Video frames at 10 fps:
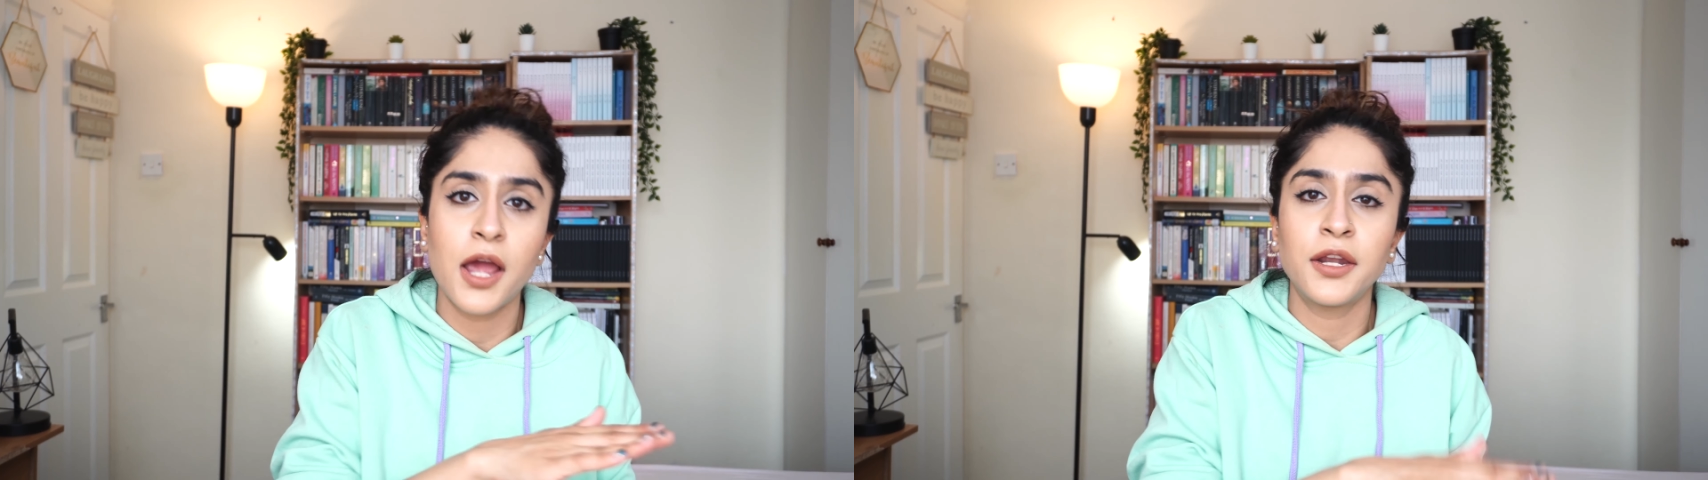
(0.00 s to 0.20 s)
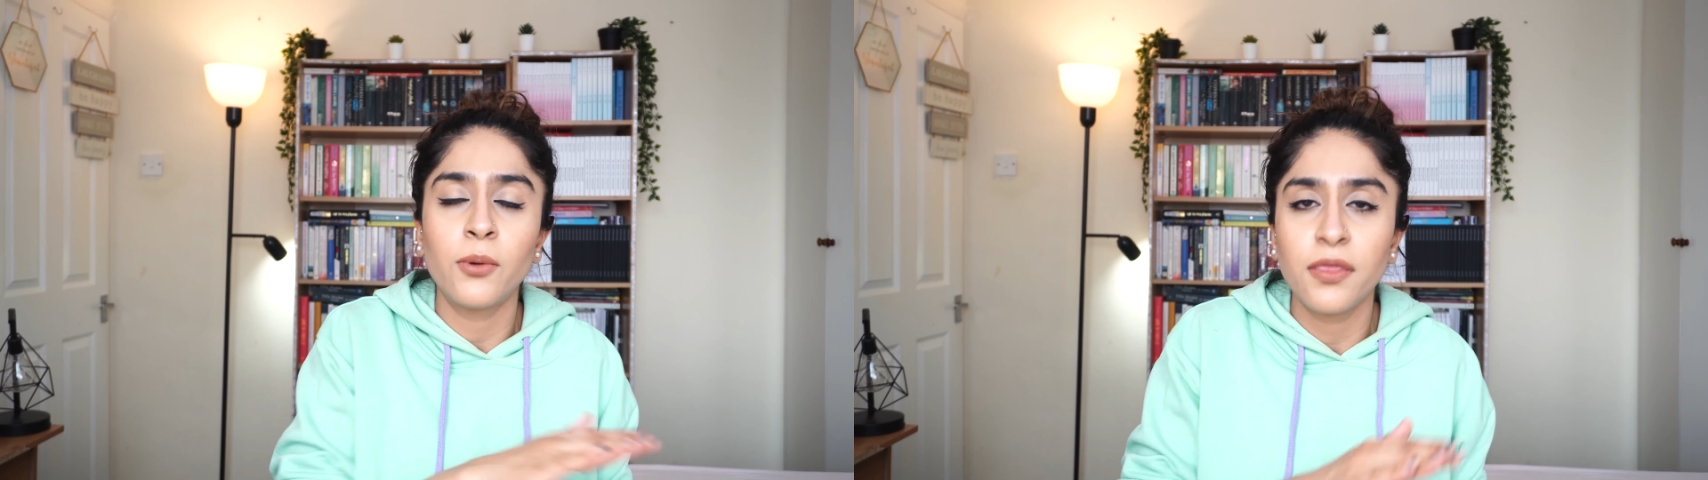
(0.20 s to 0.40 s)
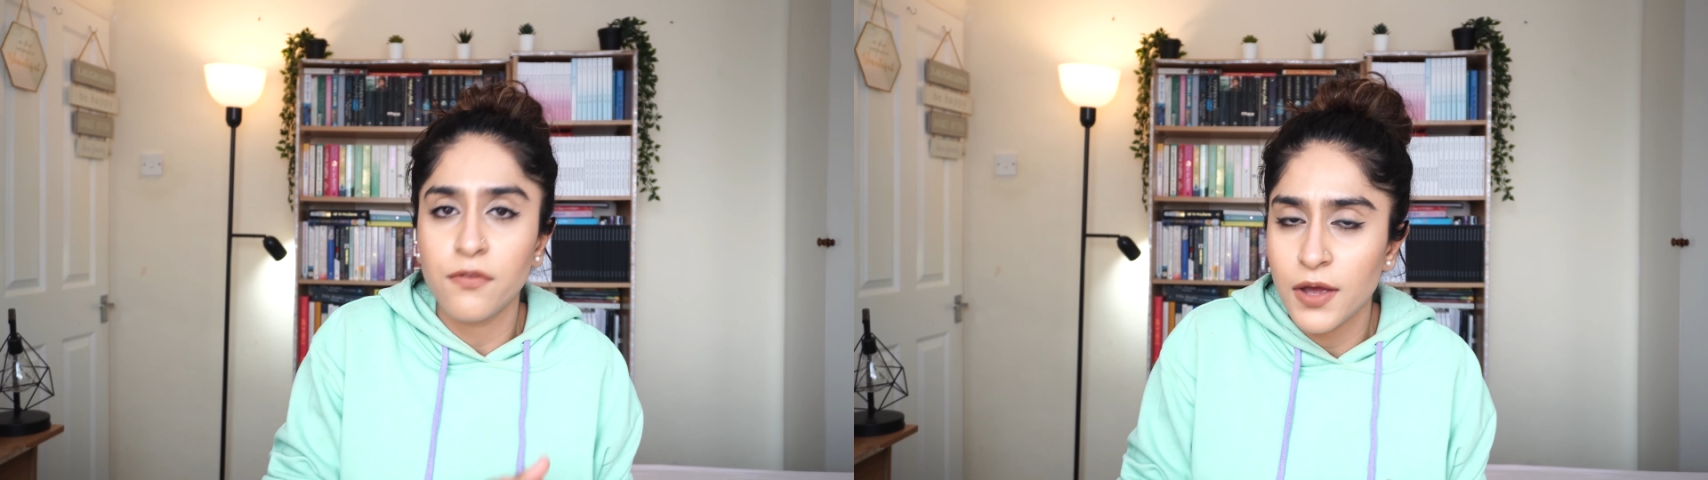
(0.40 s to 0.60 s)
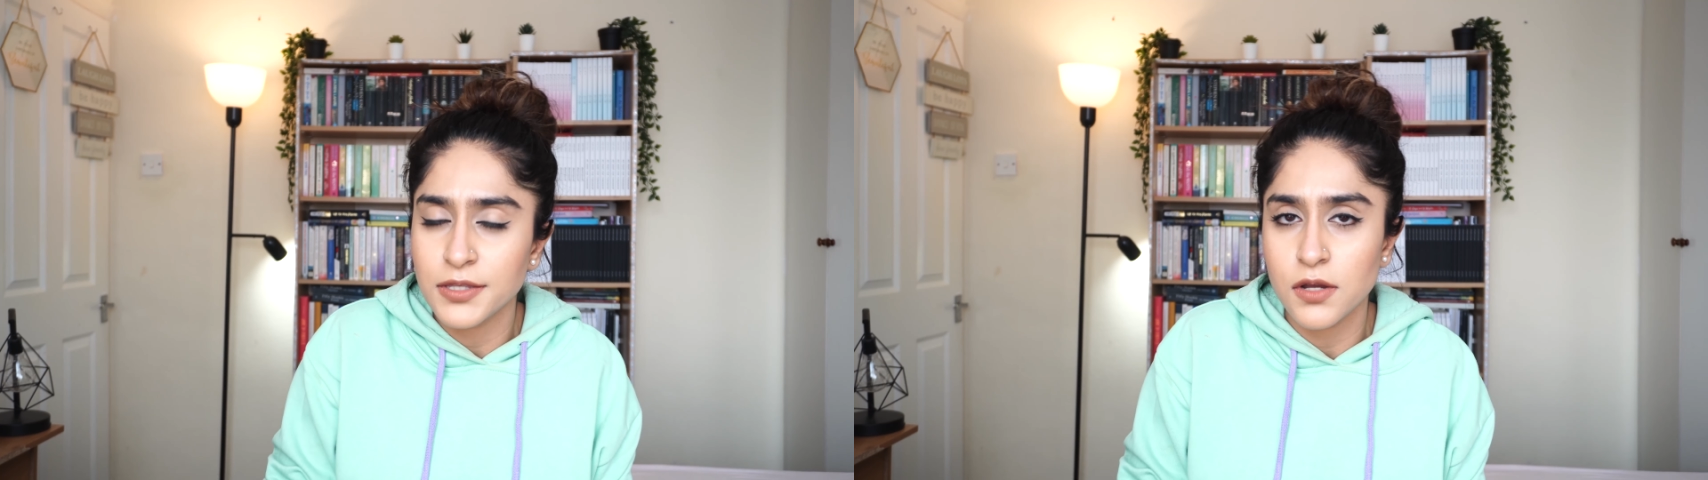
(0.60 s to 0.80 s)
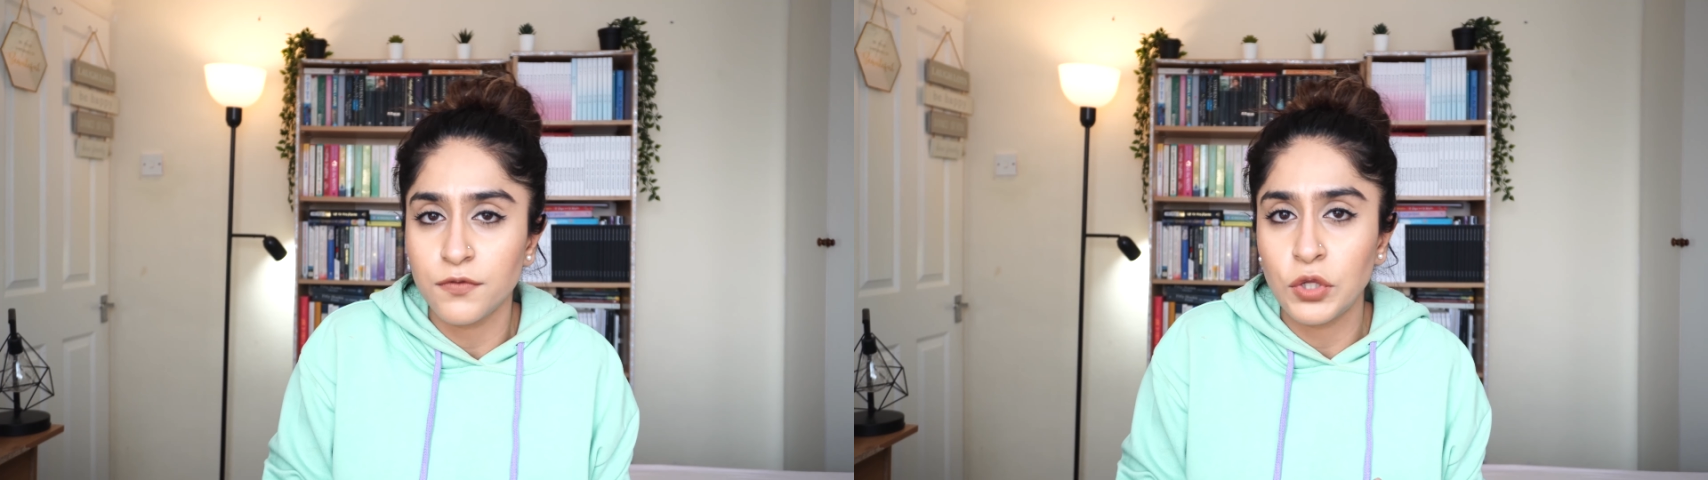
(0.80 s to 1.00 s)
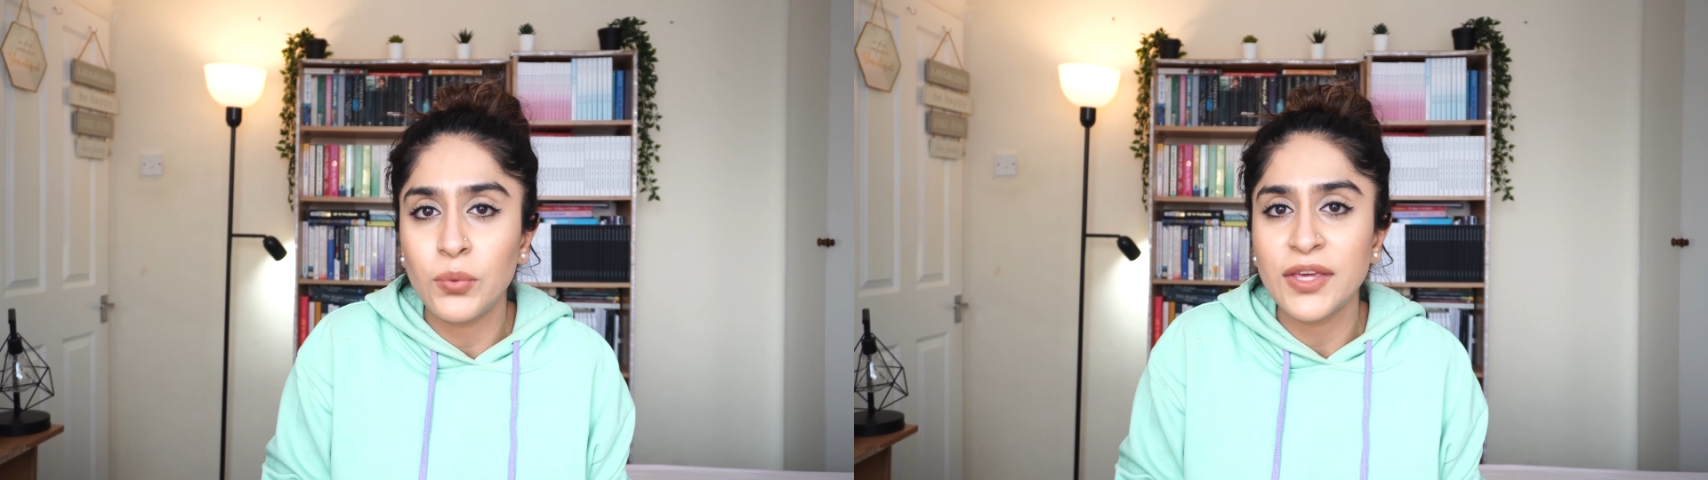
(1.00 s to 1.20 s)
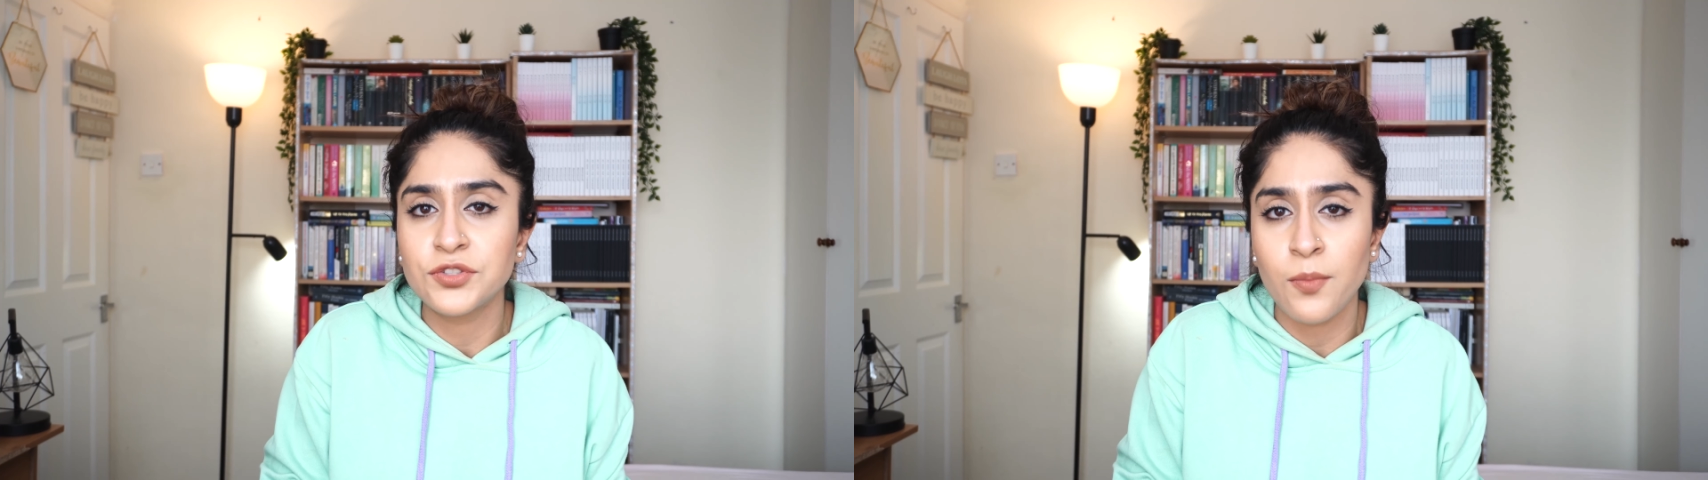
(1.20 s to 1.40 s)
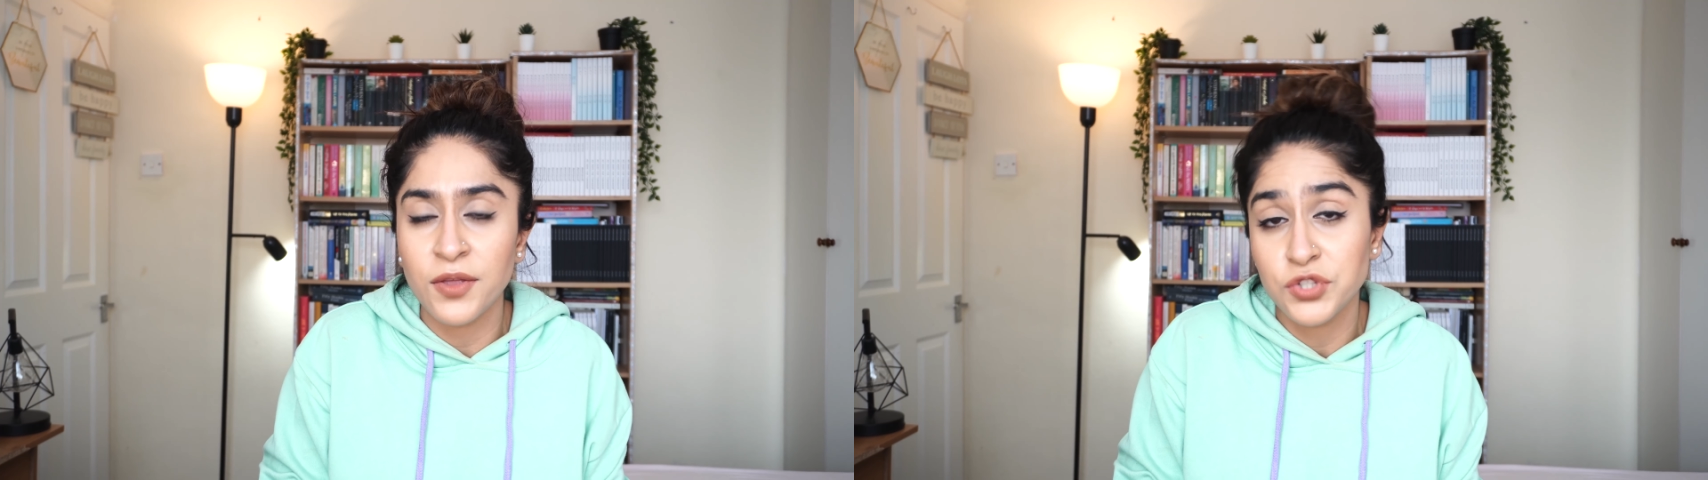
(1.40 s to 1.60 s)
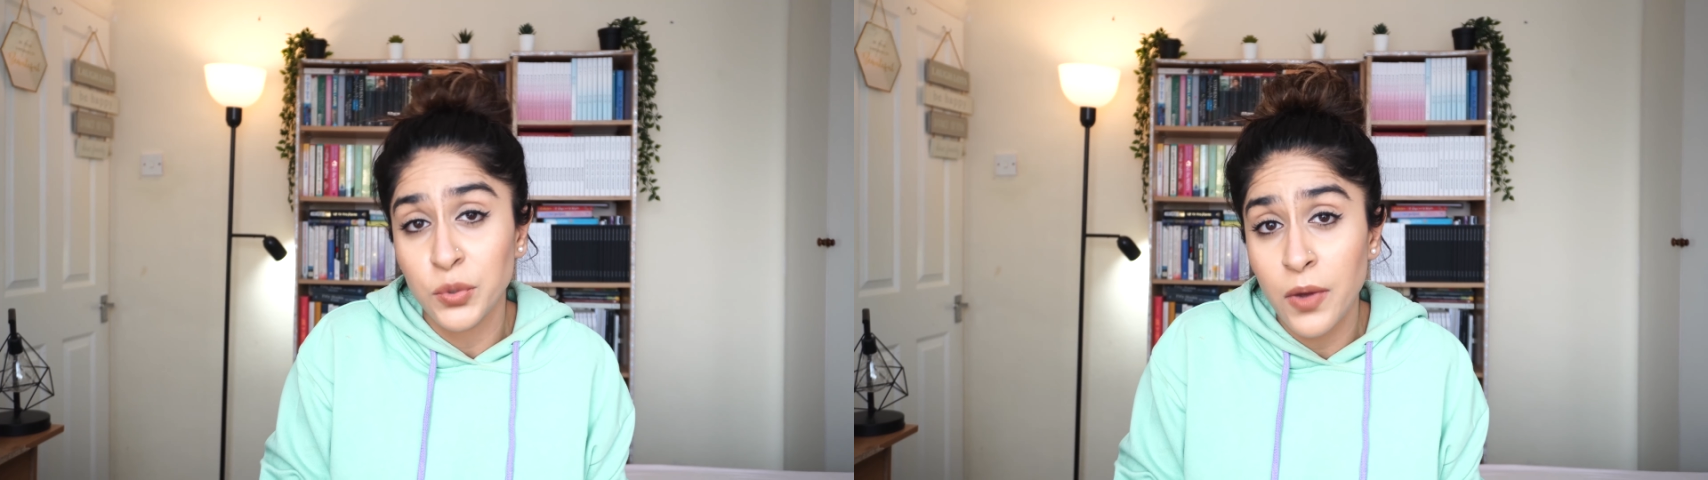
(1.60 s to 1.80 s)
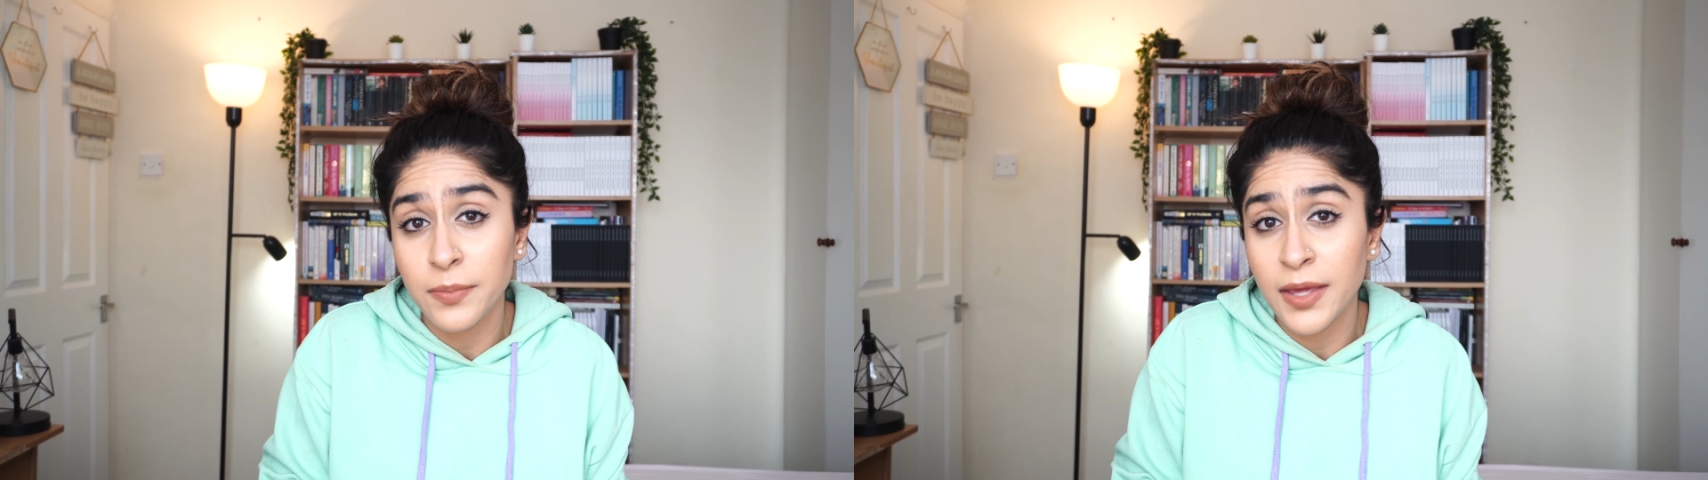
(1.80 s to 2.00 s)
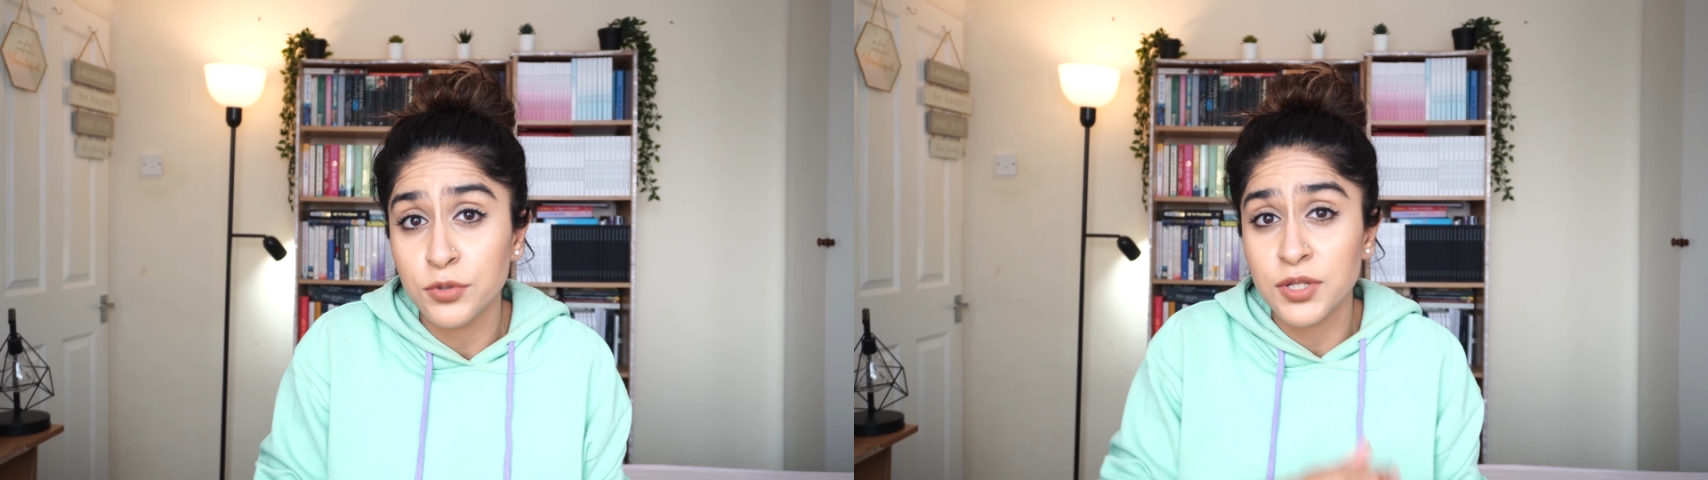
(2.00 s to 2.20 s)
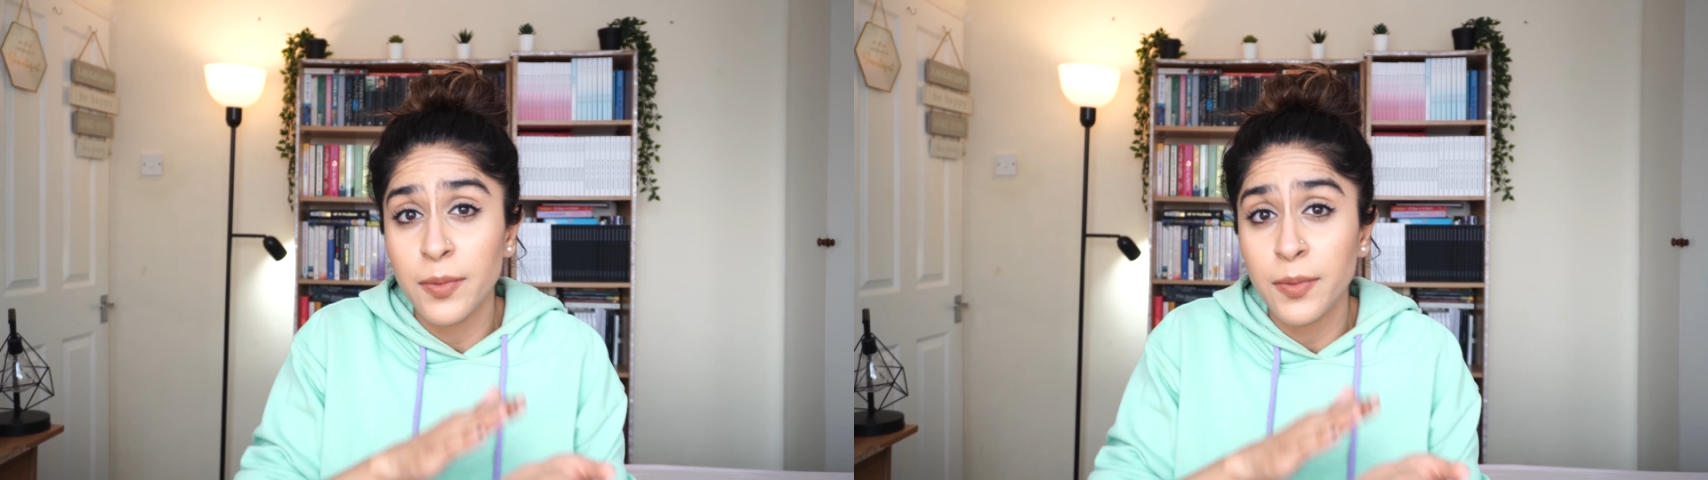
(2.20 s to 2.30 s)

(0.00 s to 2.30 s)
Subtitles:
I know in the first few weeks or months you won't be able to,